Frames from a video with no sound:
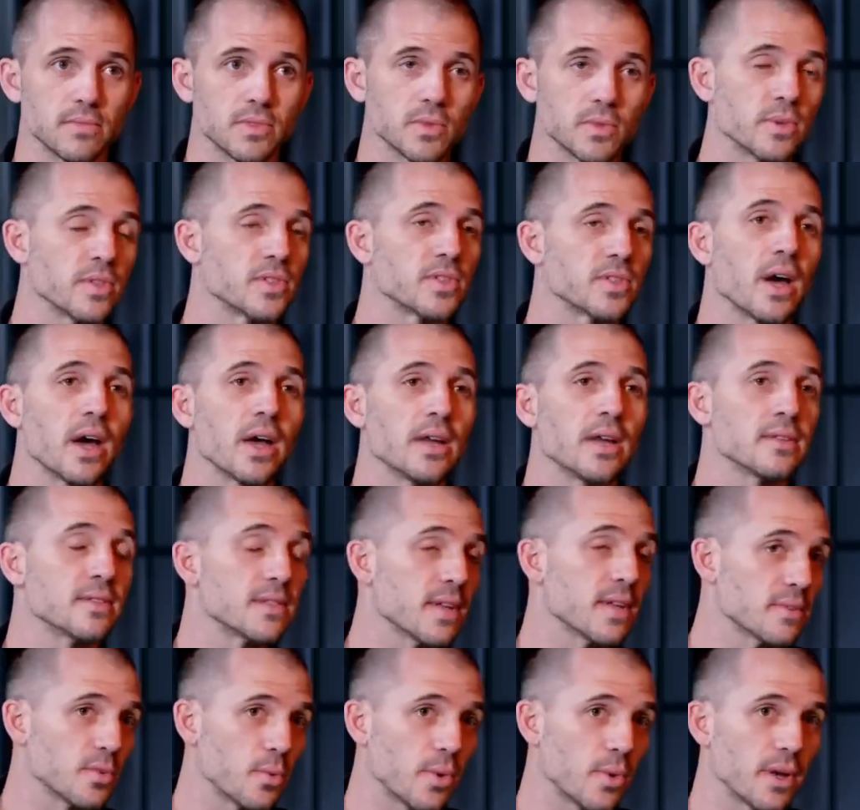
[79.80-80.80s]
So in science,
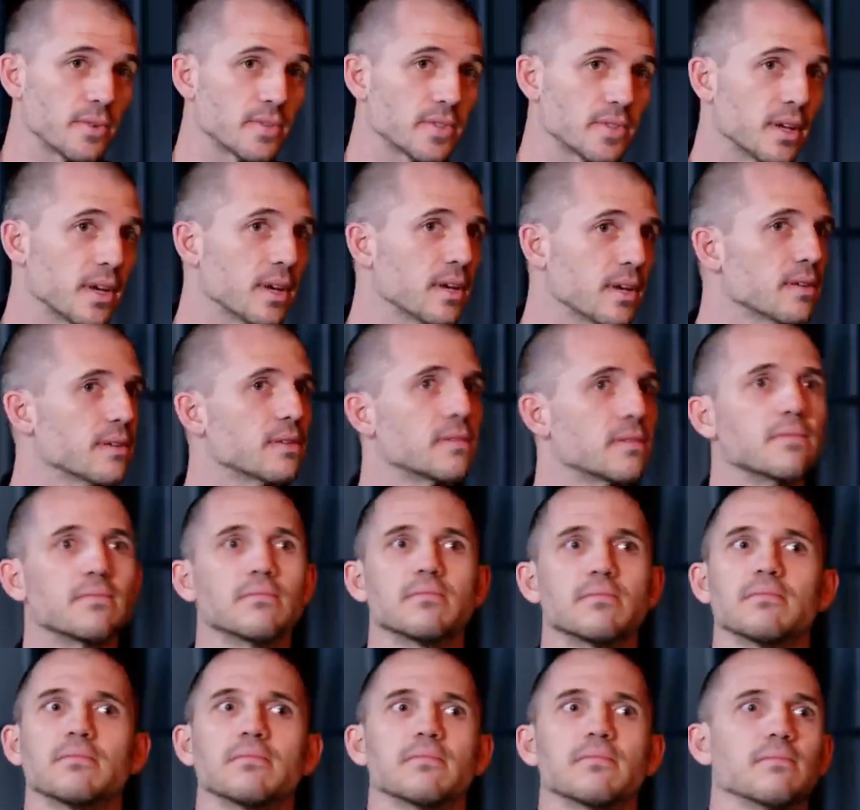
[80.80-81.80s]
that's a way of saying,
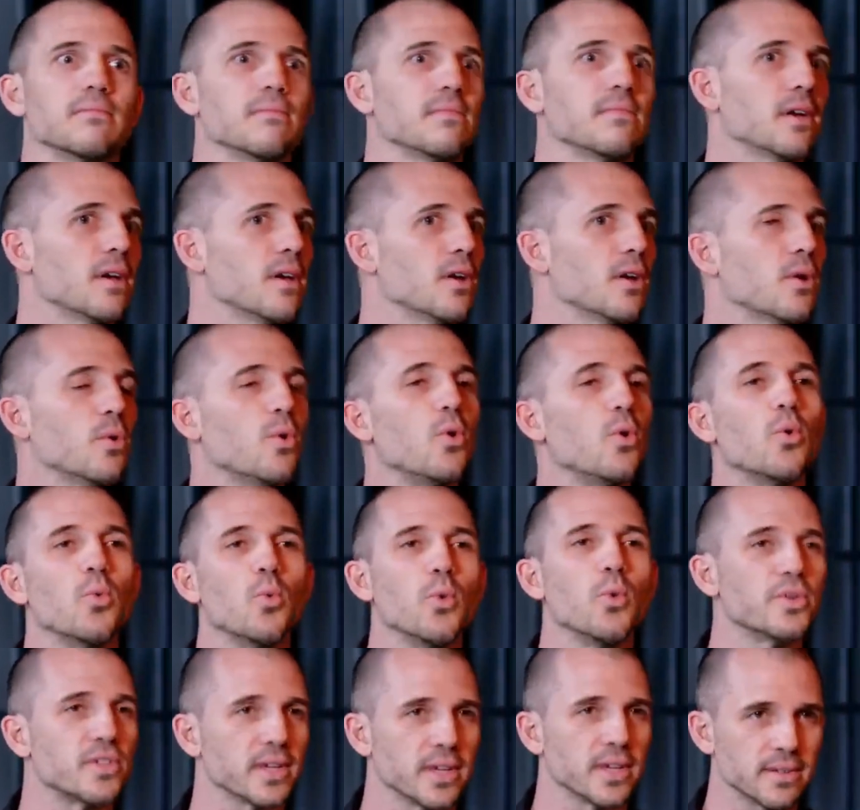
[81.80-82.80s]
yeah, we'll,
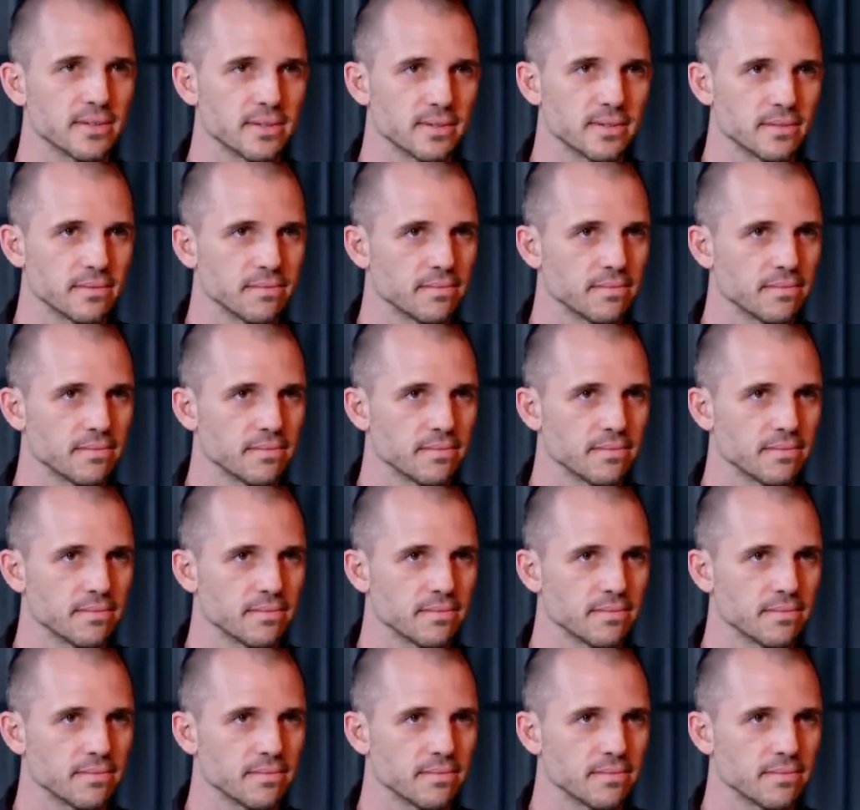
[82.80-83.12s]
we'll see.